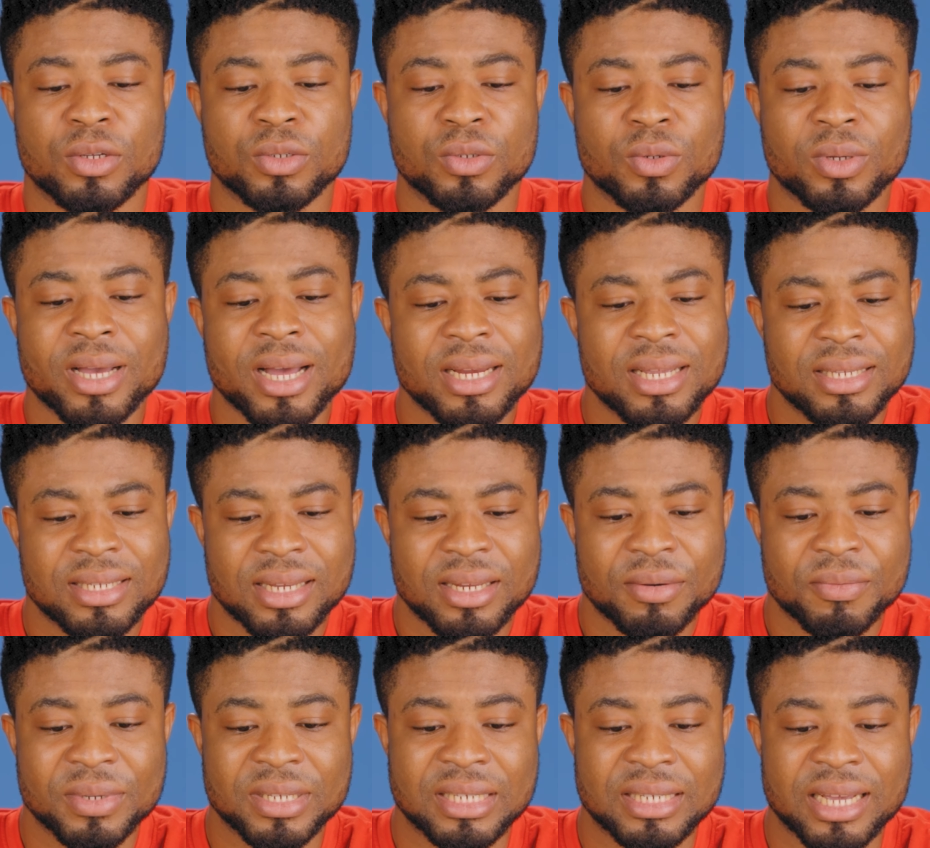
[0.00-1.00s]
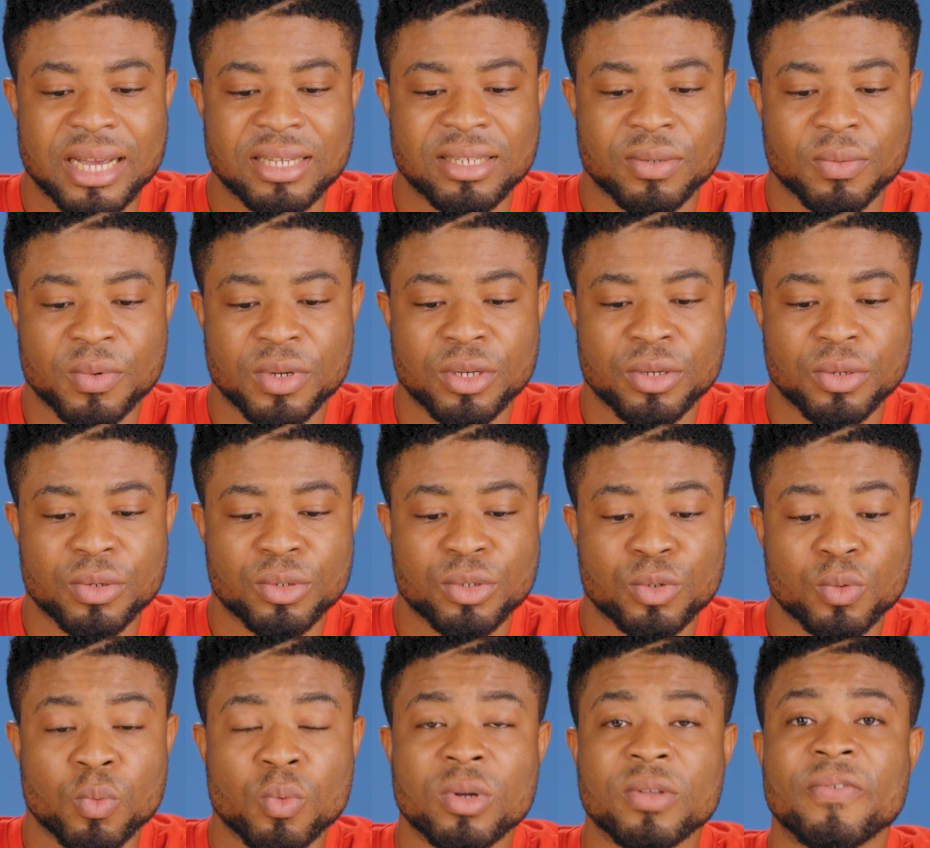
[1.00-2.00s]
You can easily resize the windows
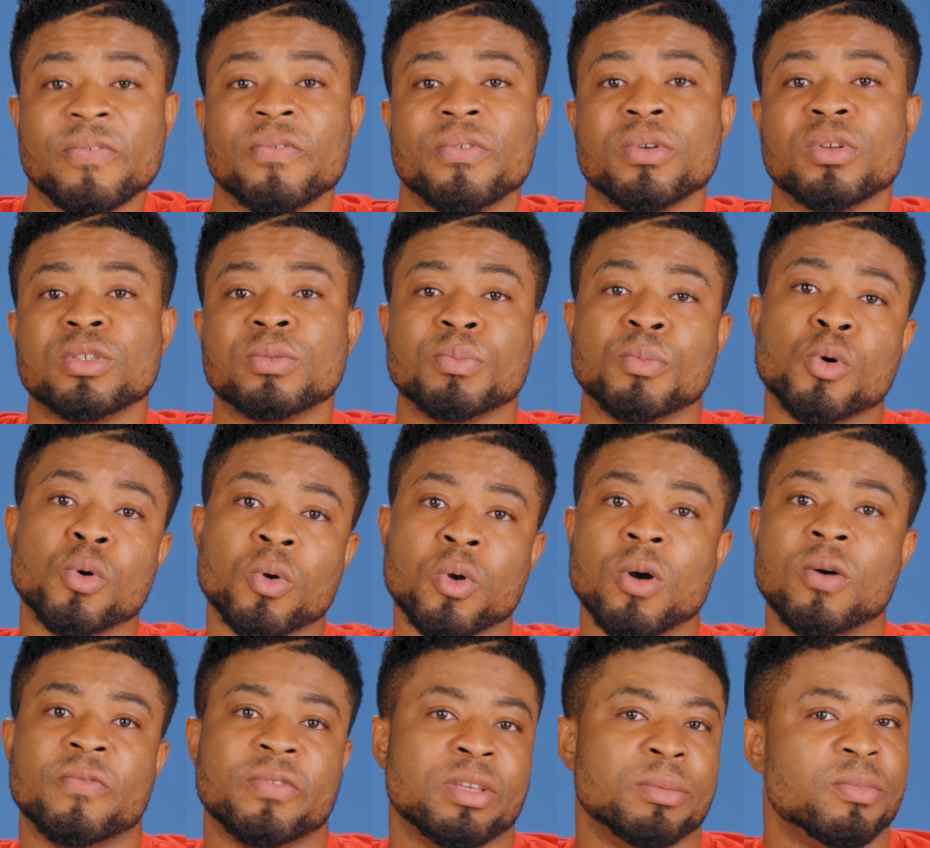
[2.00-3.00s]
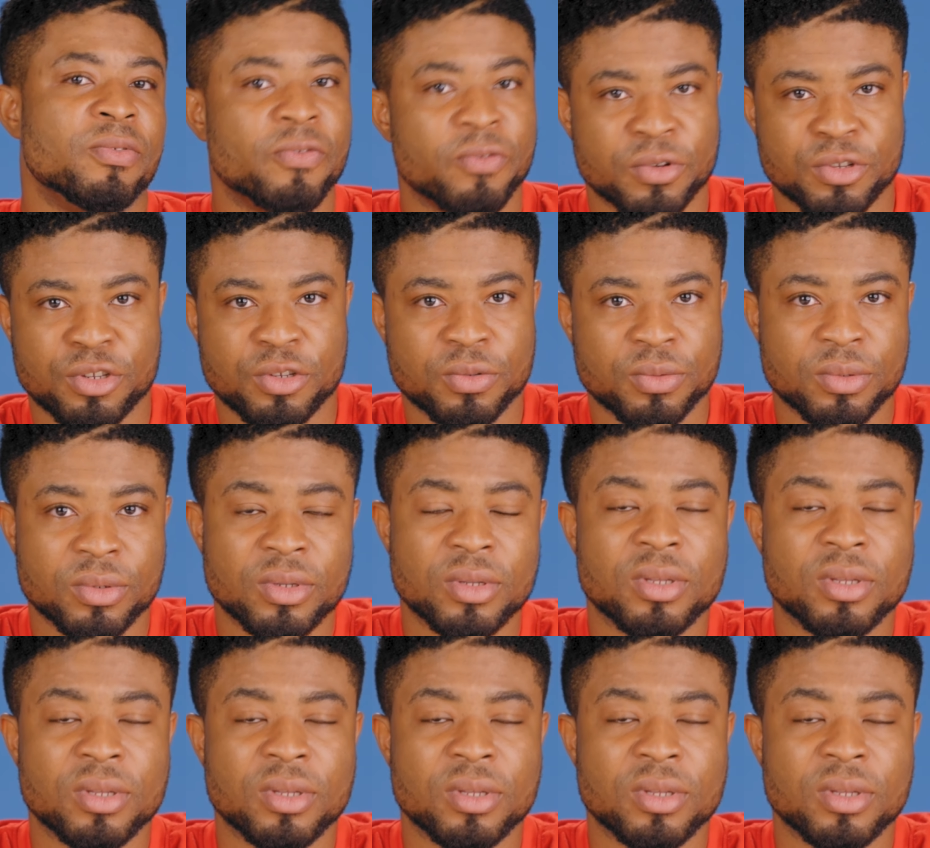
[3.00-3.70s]
to what feels more comfortable for you.